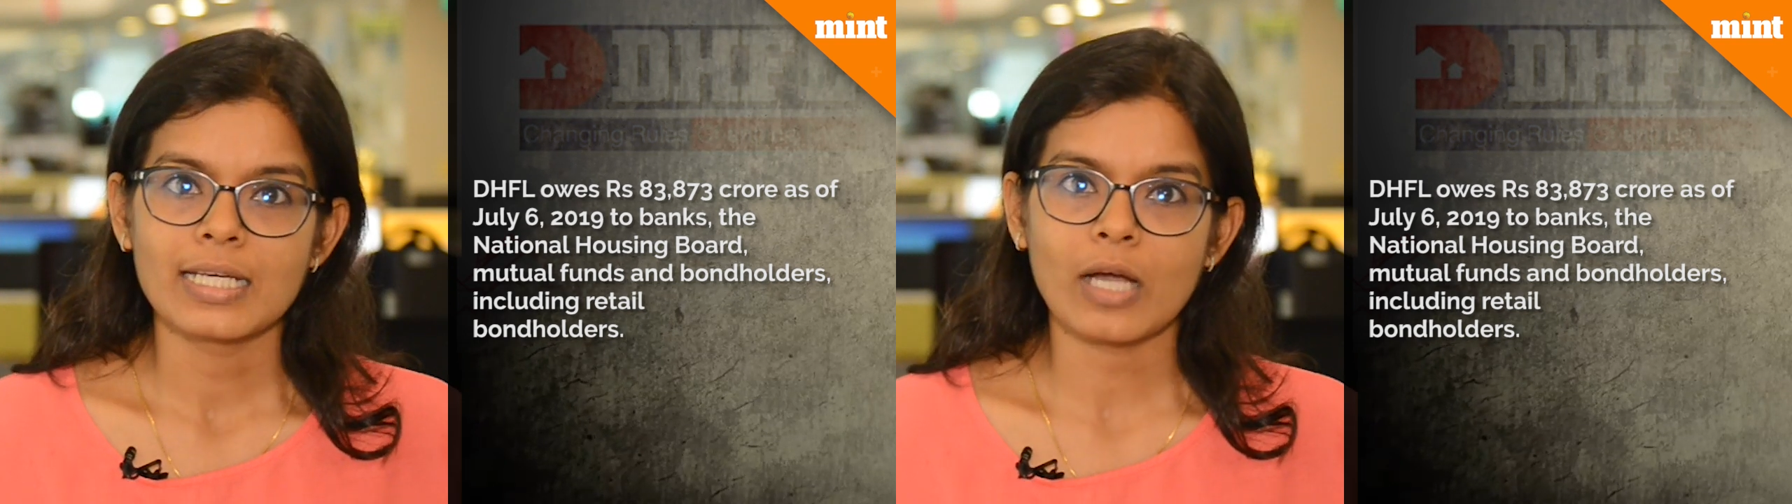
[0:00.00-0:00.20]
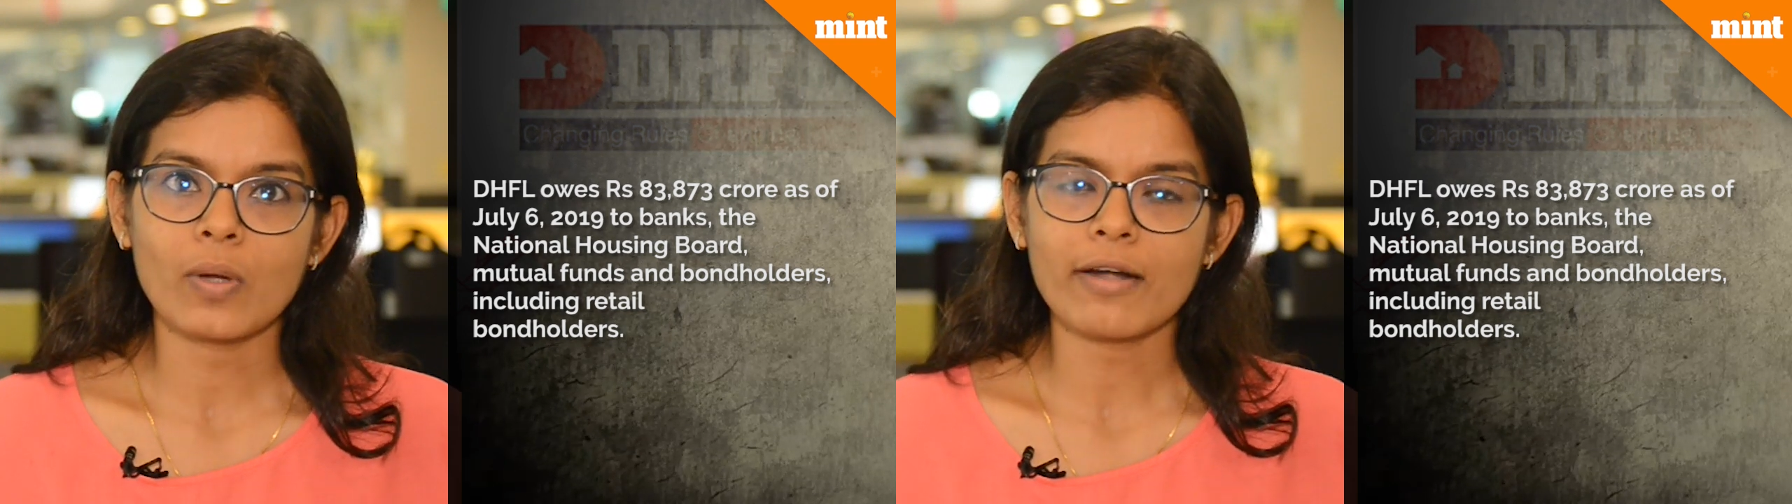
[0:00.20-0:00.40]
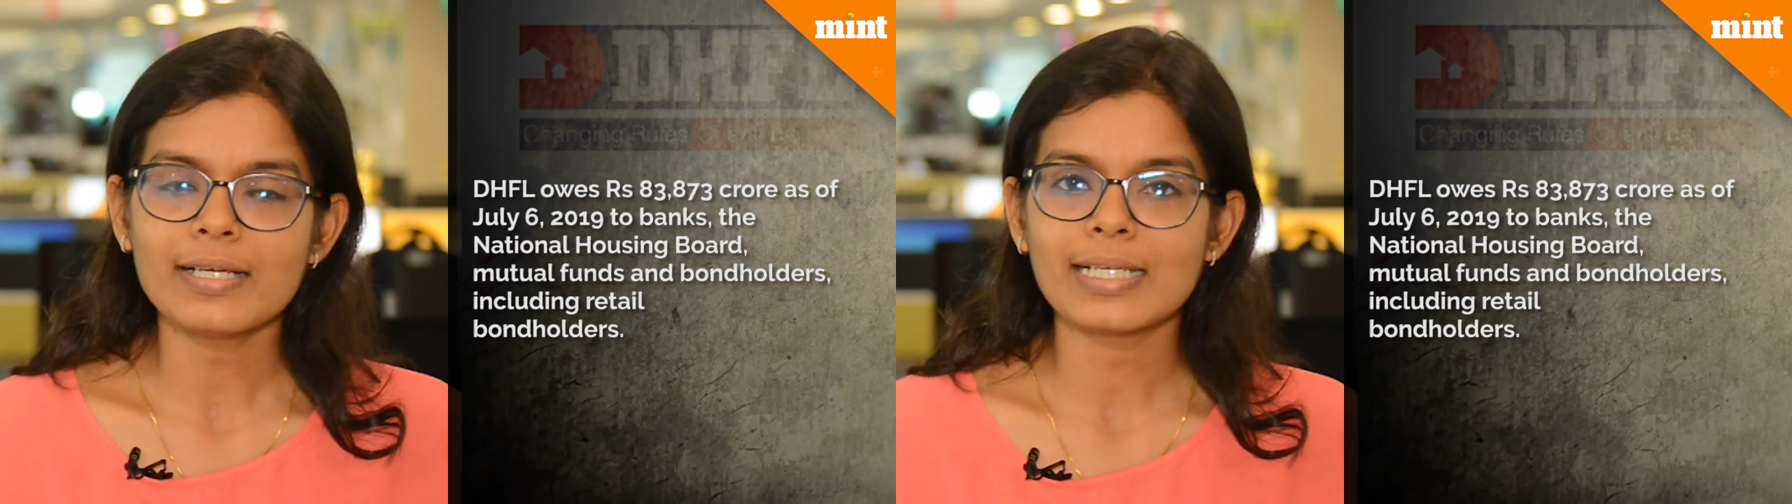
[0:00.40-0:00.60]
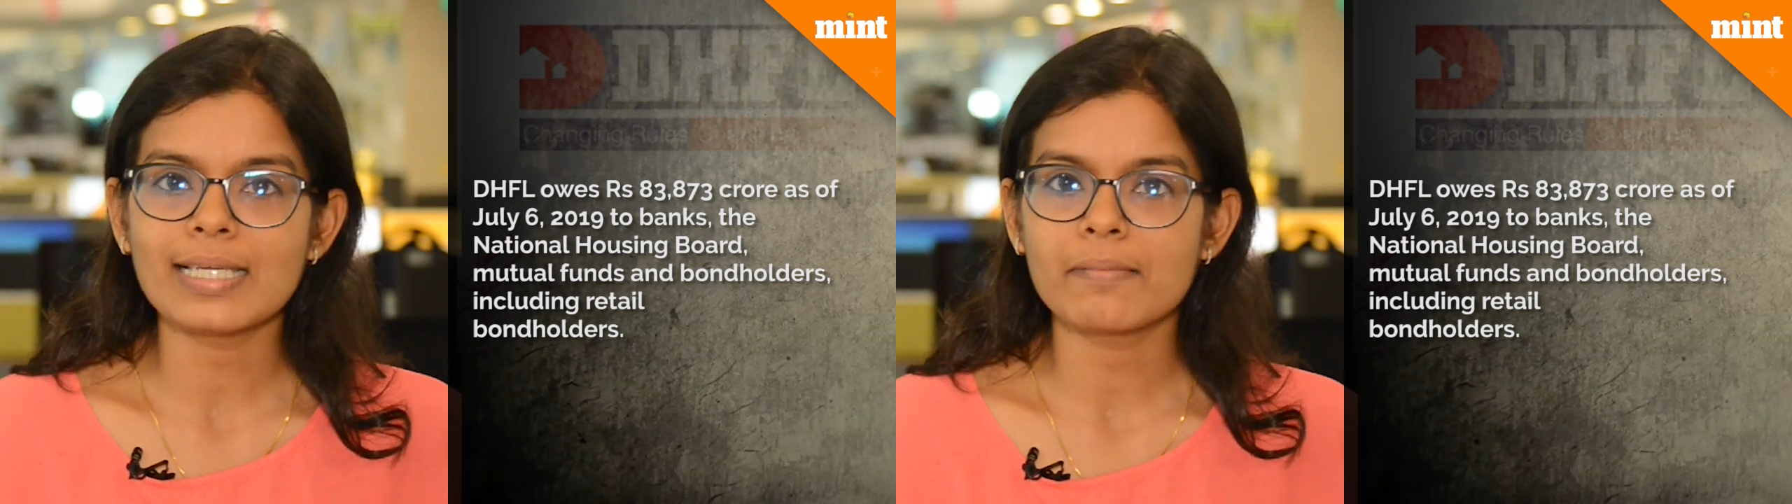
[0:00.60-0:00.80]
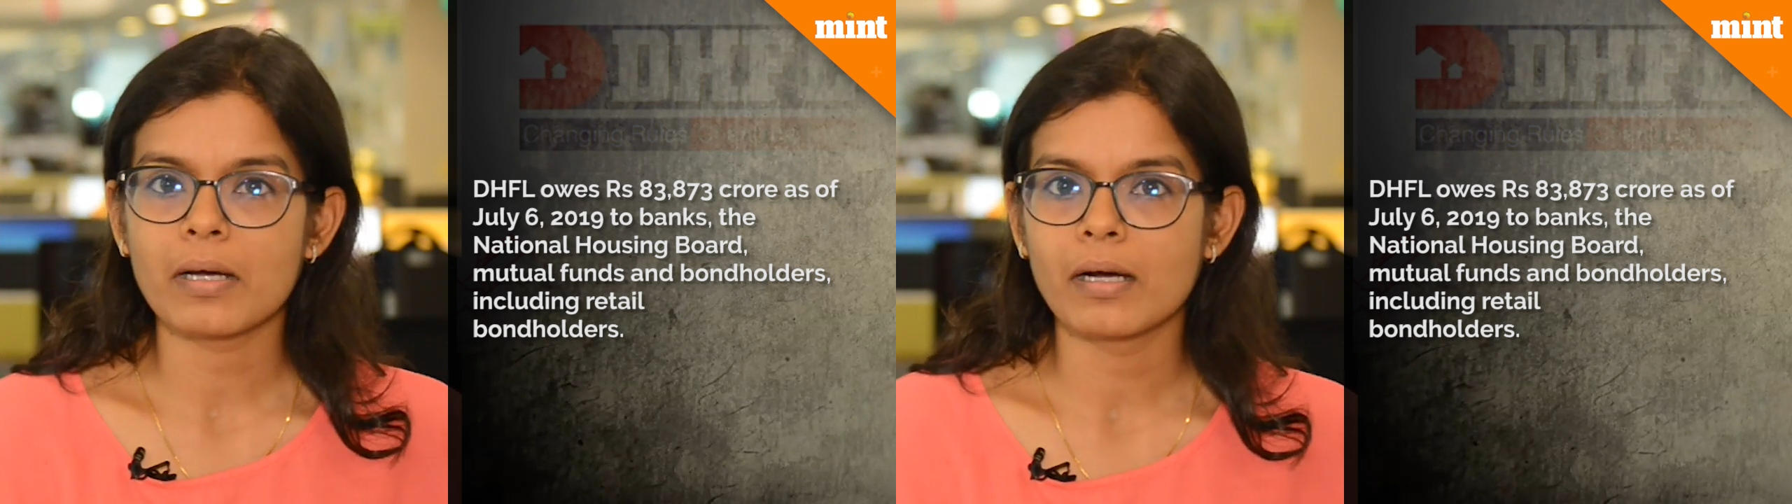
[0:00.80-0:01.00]
Now
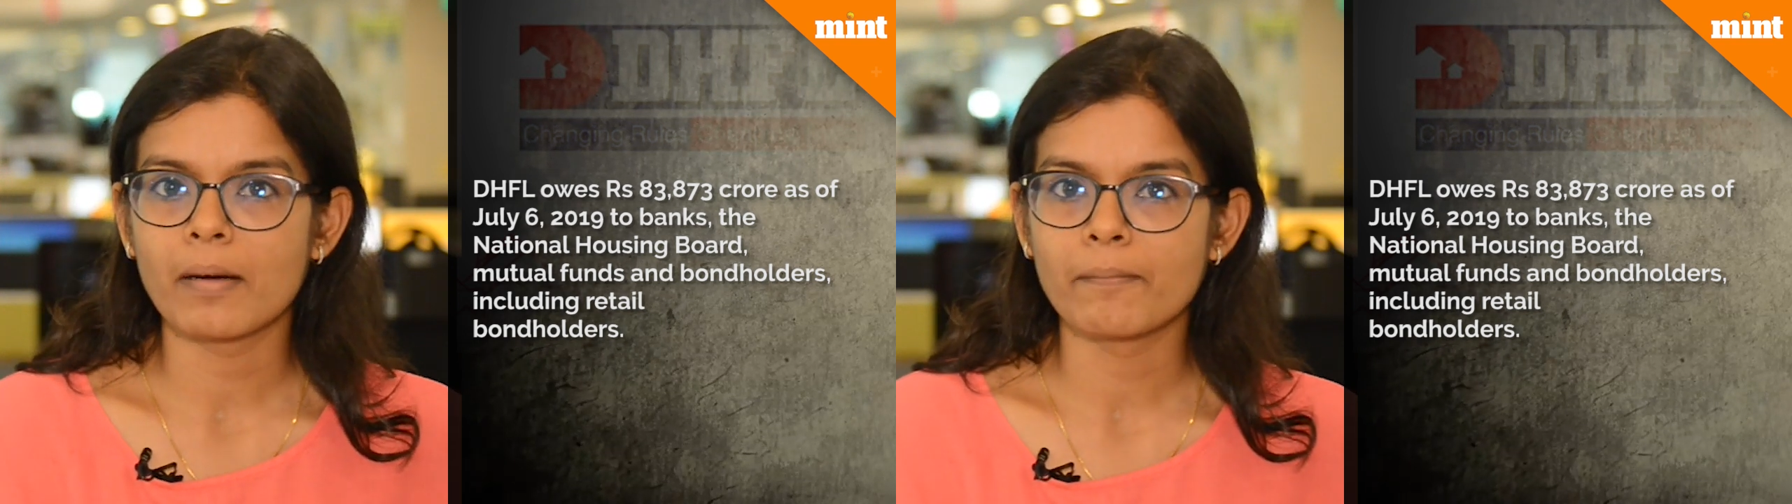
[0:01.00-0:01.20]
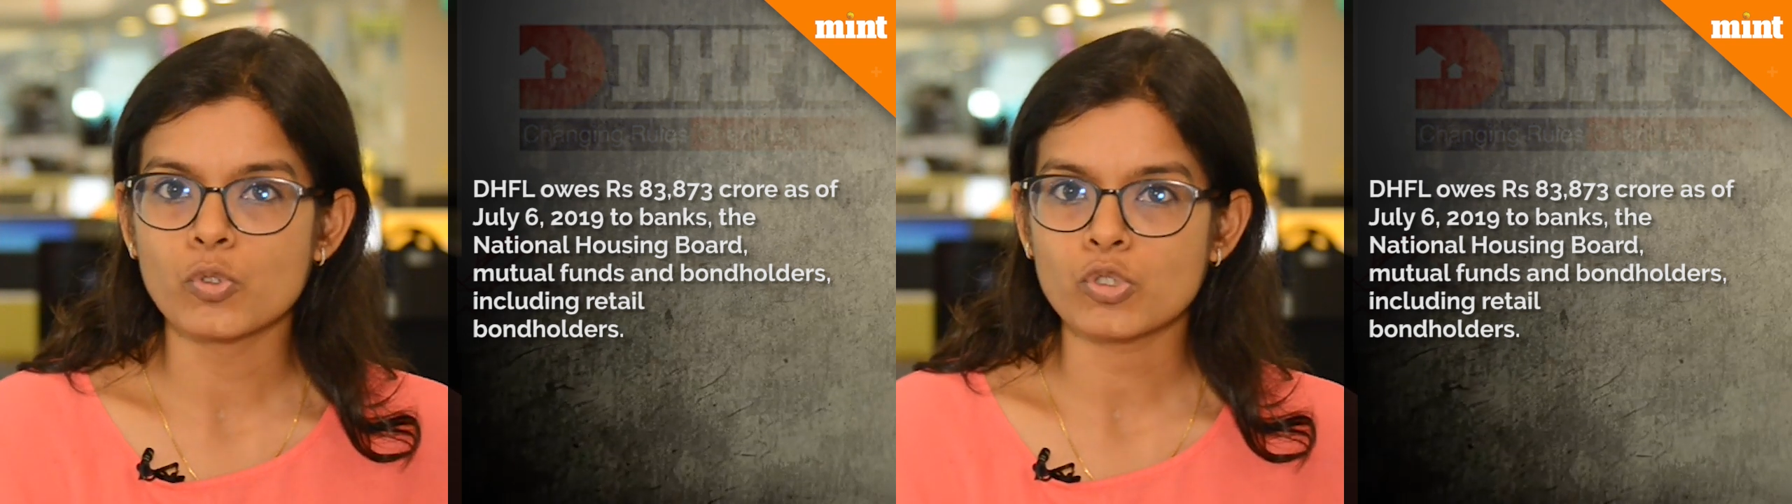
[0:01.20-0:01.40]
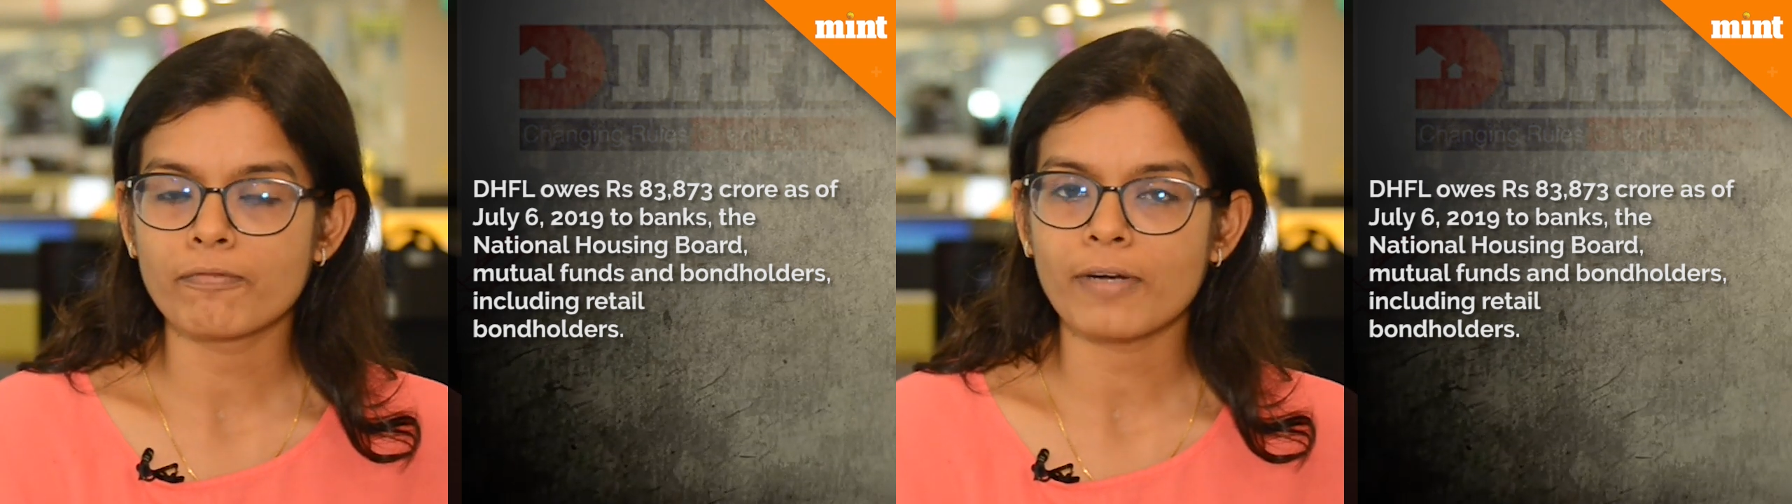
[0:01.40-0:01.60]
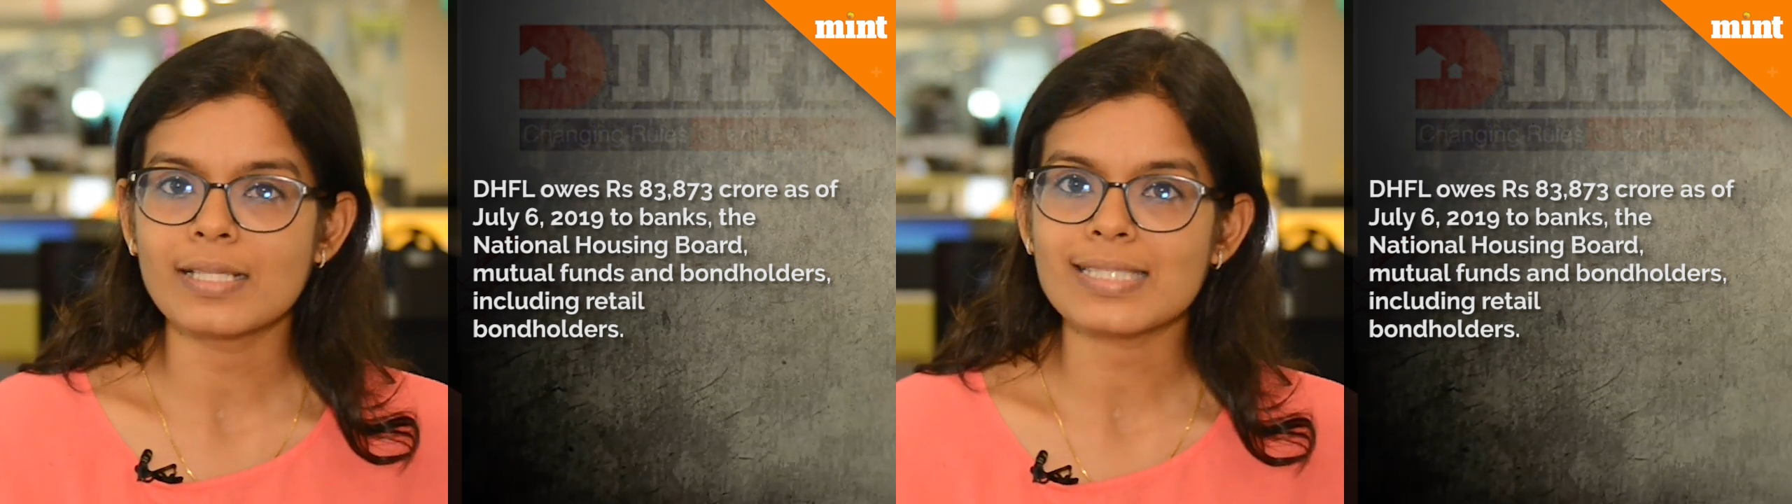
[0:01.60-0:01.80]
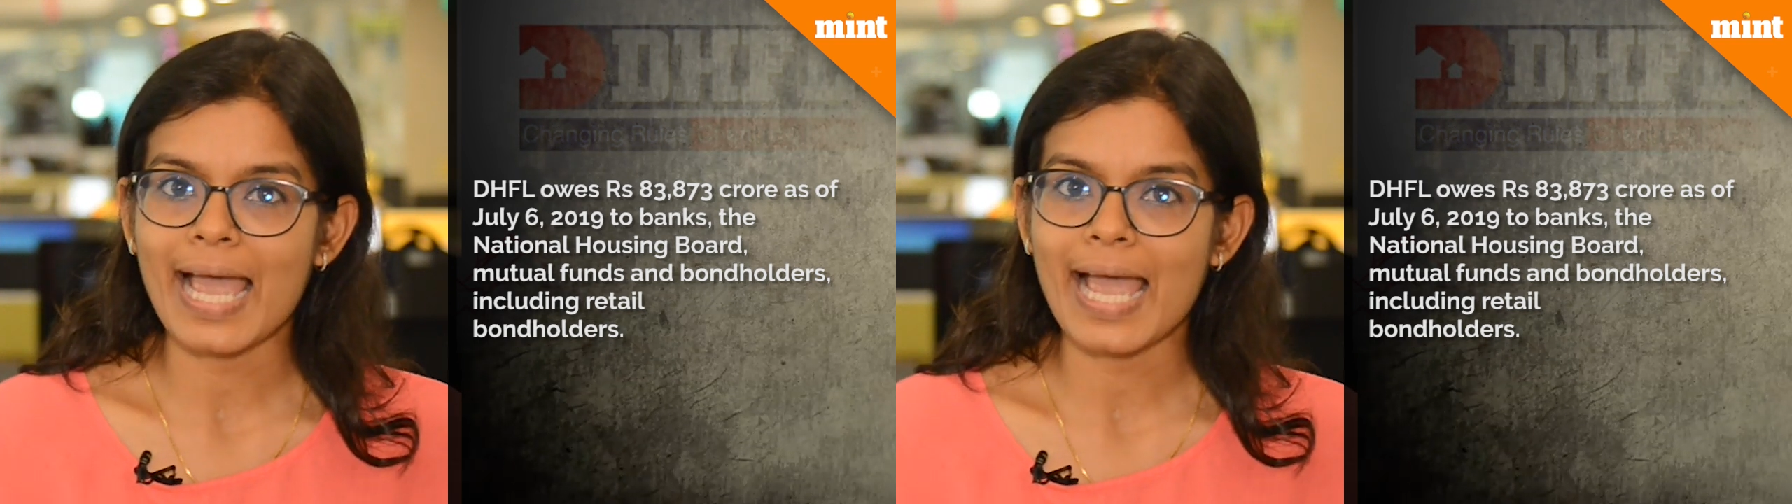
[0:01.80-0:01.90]
currently mutual funds